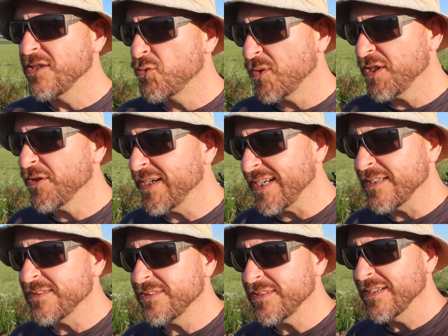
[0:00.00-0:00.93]
Twitter
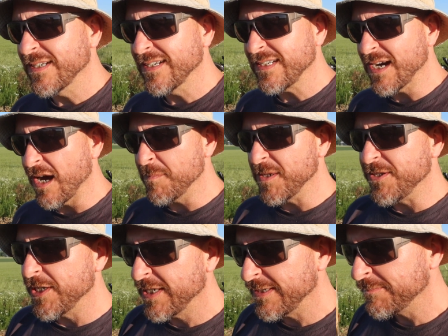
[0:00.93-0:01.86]
is
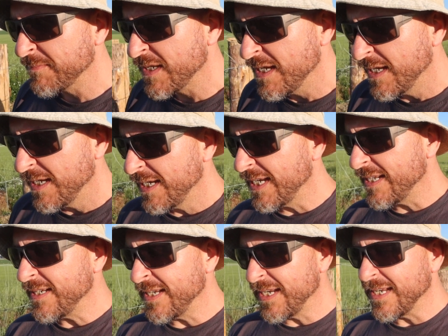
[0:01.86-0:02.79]
garbage.
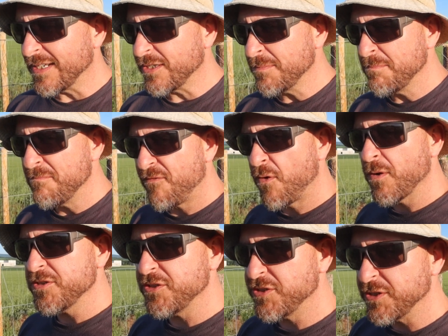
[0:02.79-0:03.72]
It, it
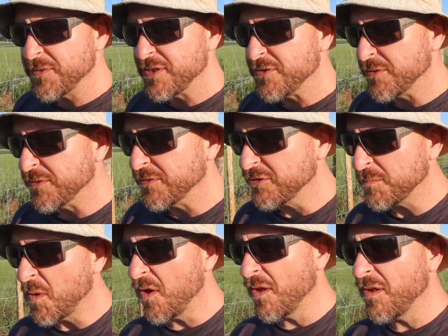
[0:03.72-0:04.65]
forces you into
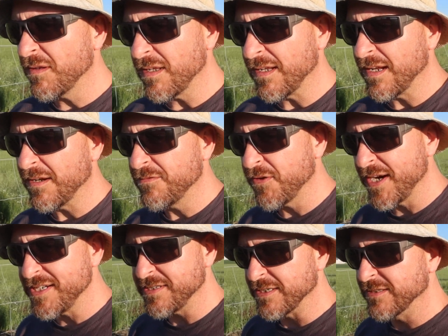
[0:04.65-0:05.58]
small uh,
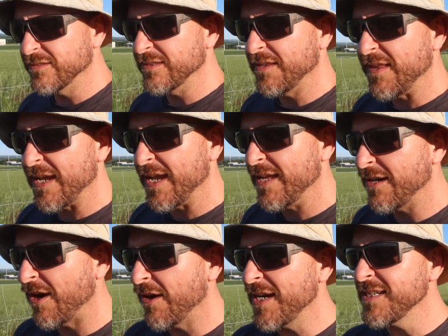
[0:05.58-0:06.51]
phrases that
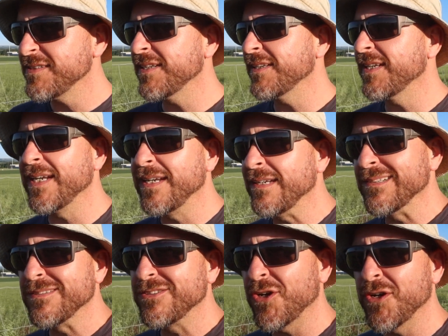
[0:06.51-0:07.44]
are instantly
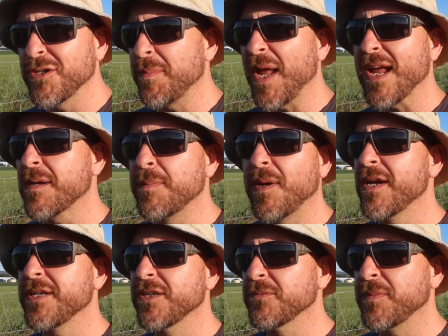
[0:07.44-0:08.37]
turned back
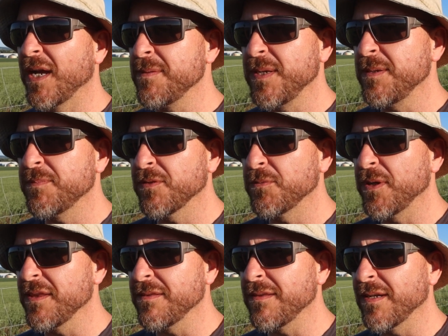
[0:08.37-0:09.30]
upon you by people
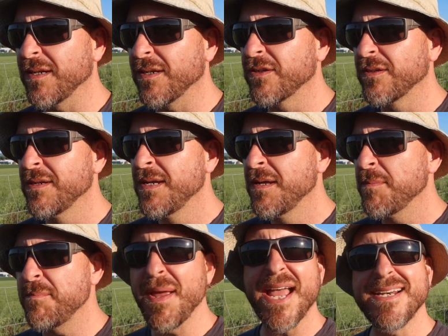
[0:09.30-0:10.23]
with uh,
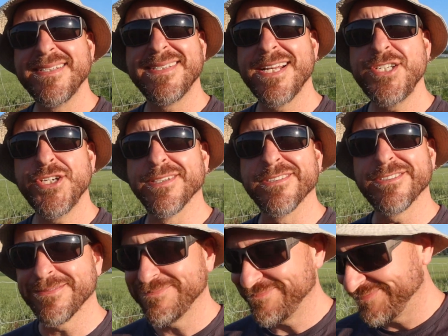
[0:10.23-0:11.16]
bad intentions.